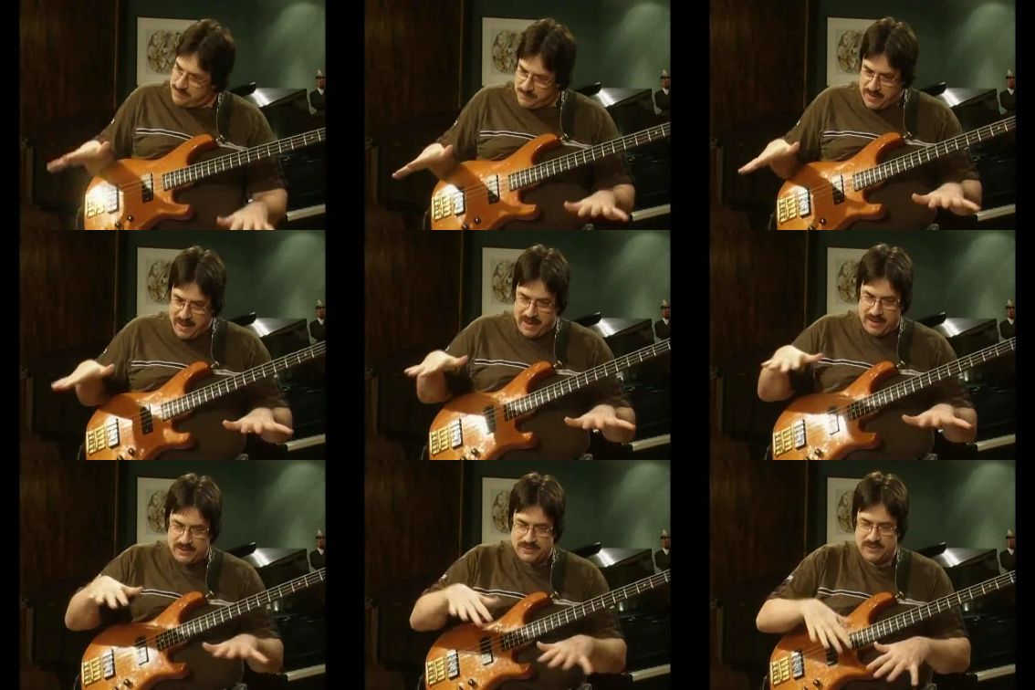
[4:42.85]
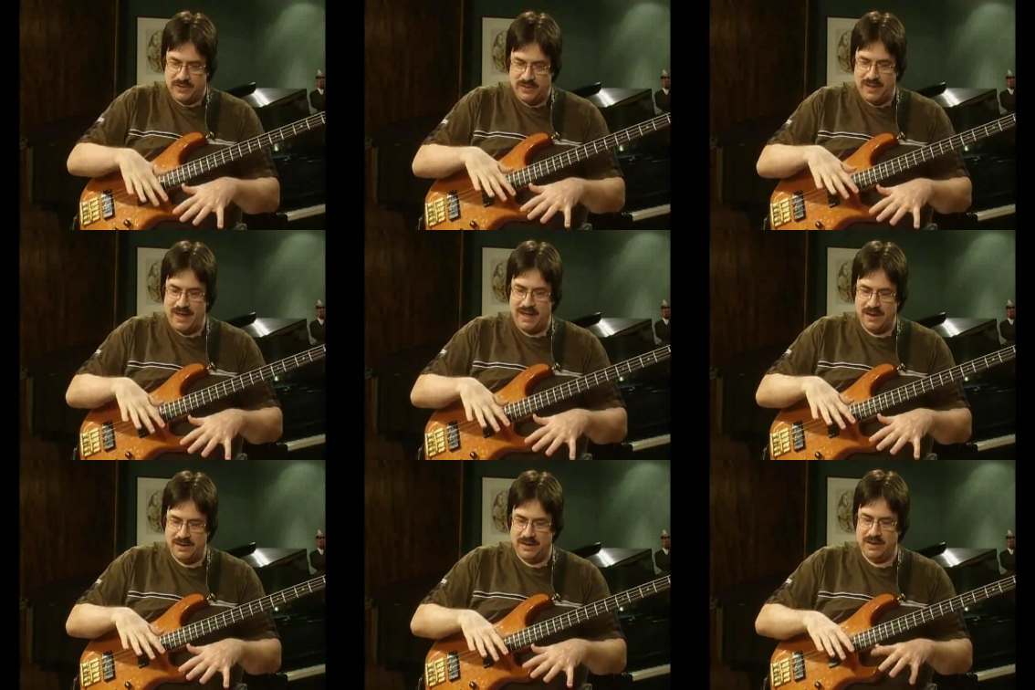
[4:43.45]
add to
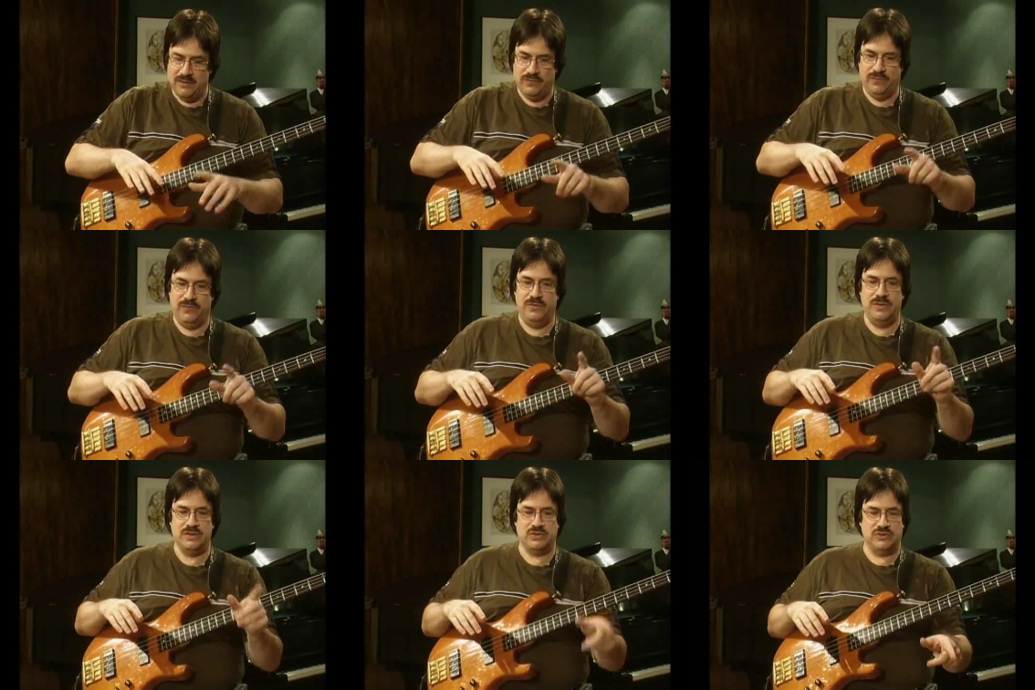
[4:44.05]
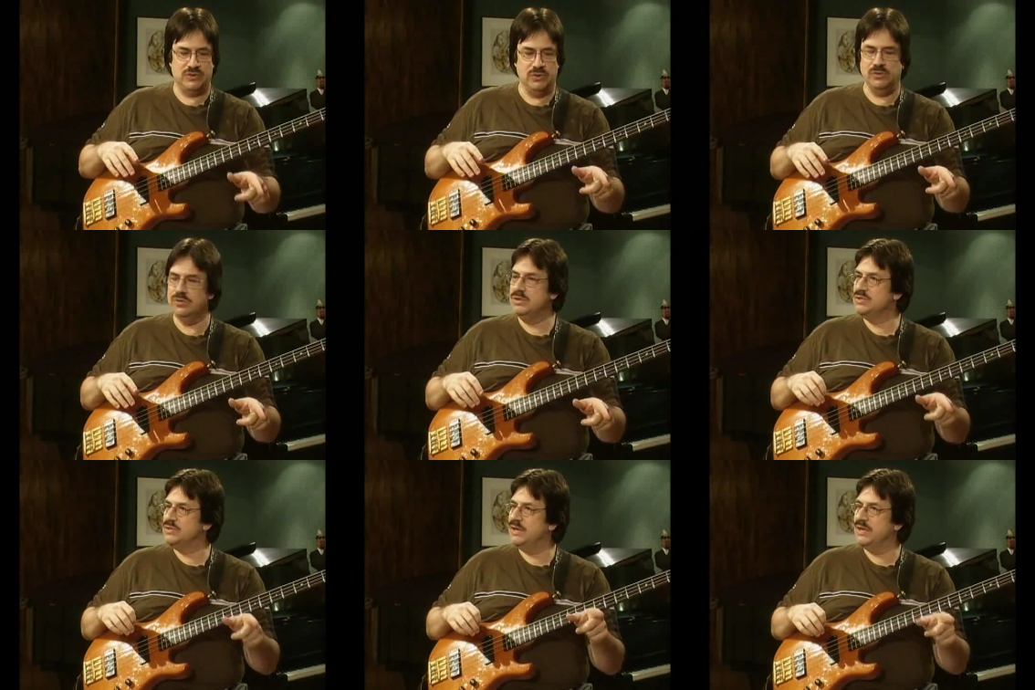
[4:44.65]
that, if this student
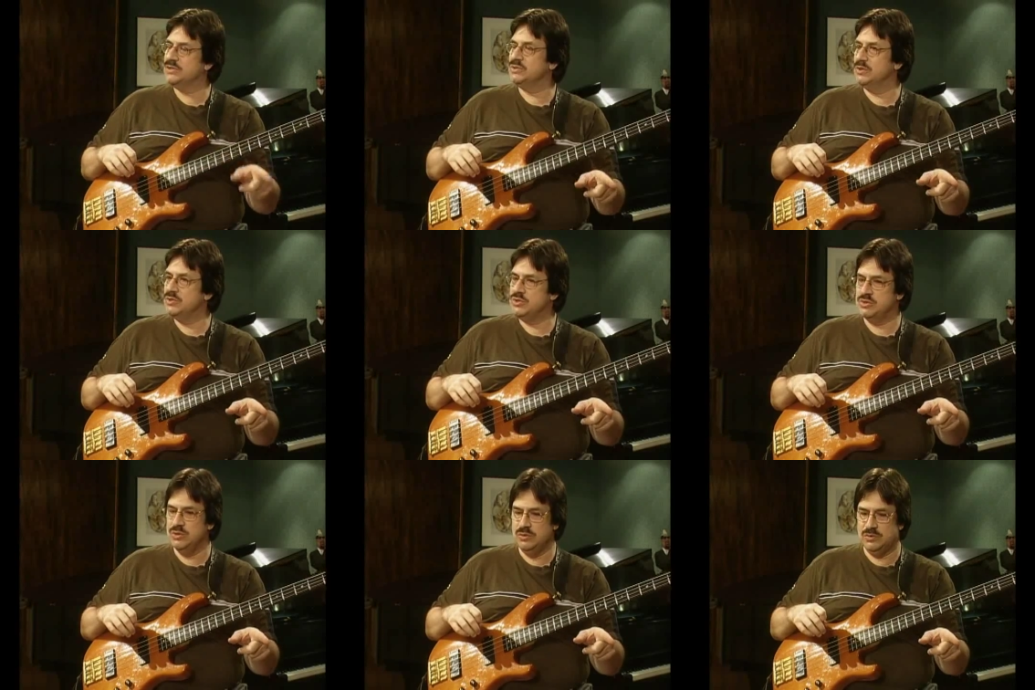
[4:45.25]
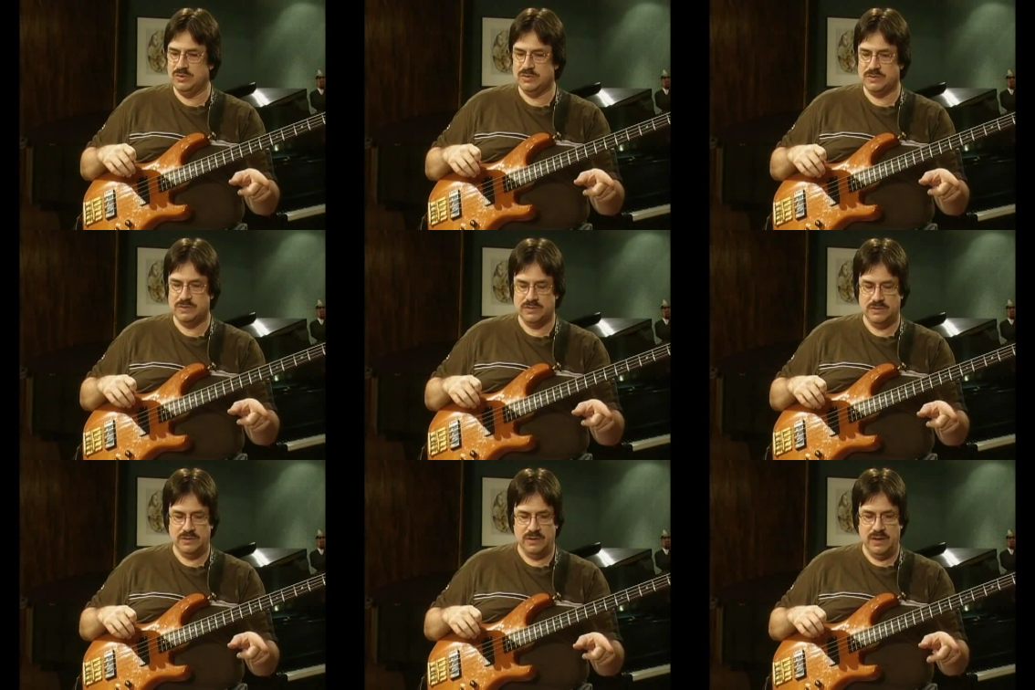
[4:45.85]
is an excellent student
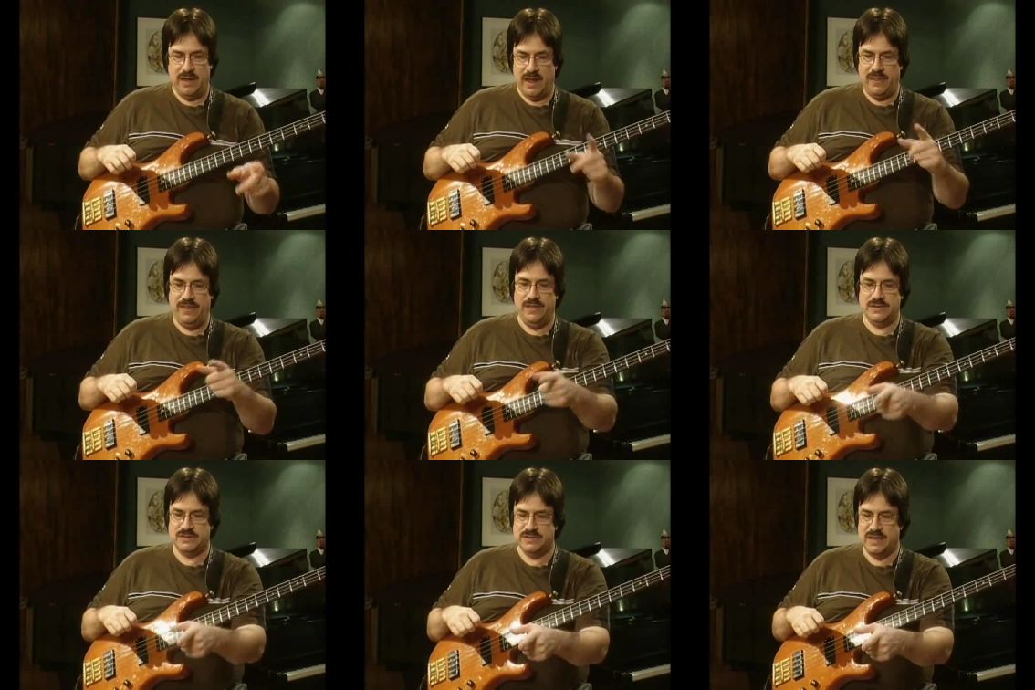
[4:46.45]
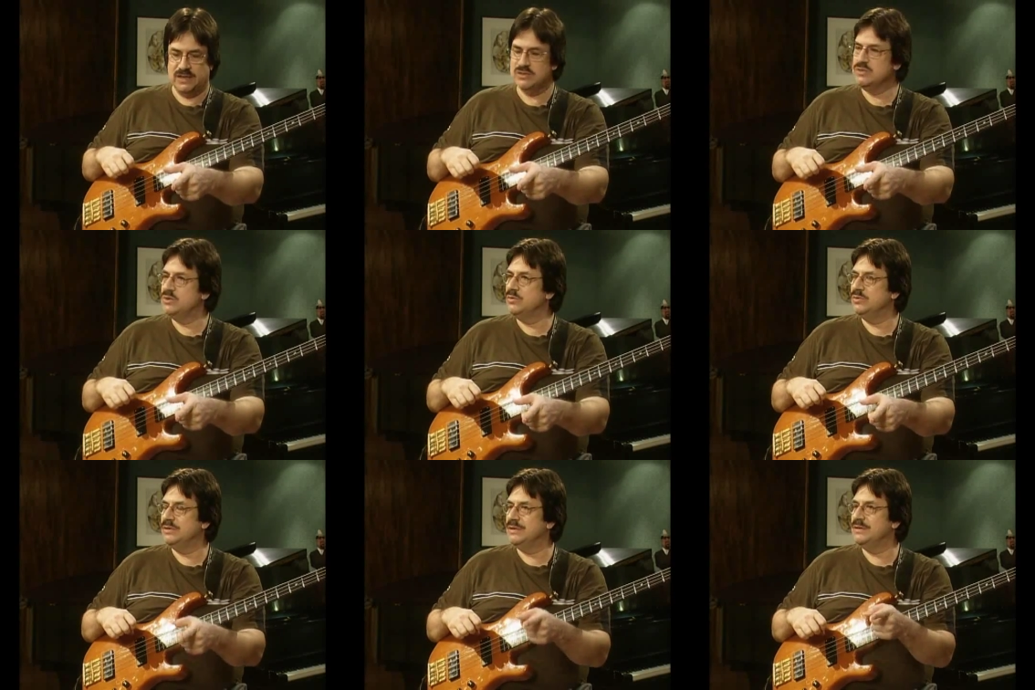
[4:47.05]
and this next
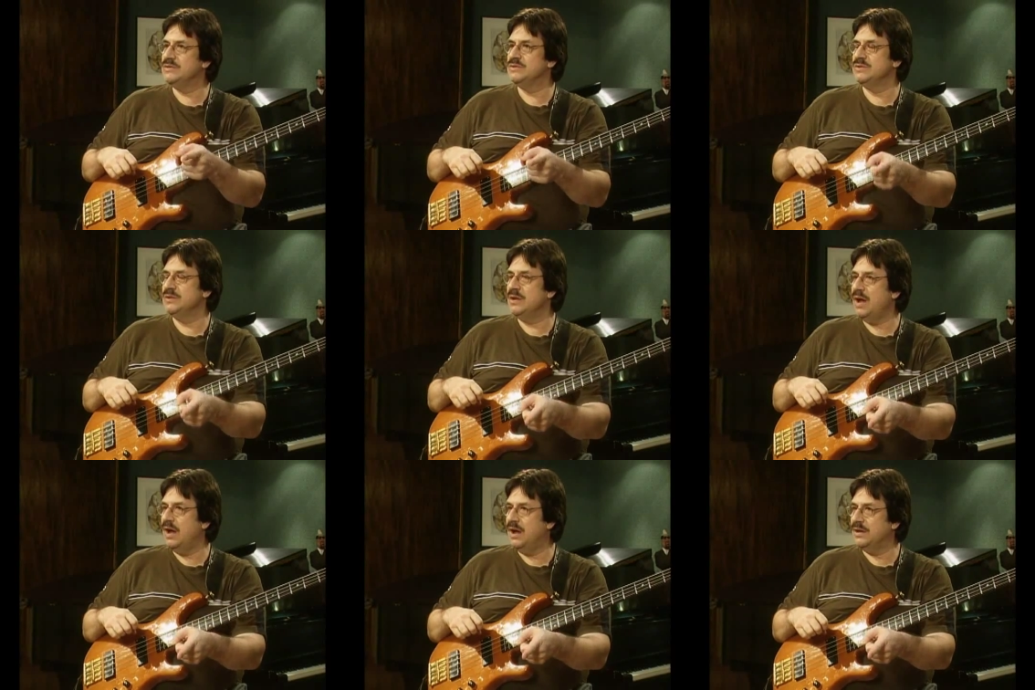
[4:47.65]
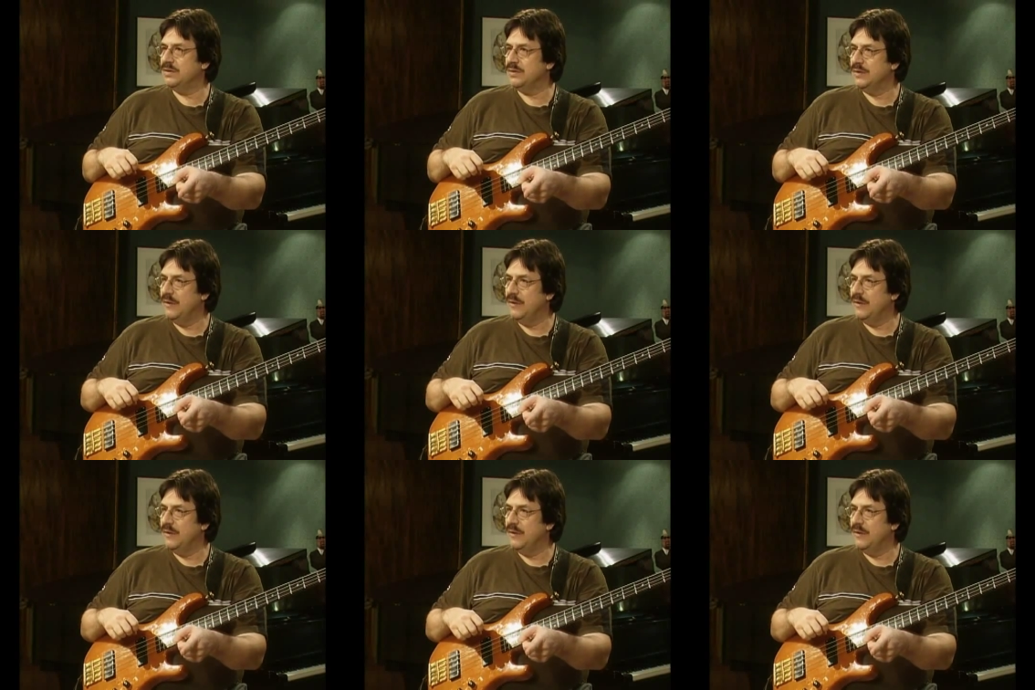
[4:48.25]
student is not,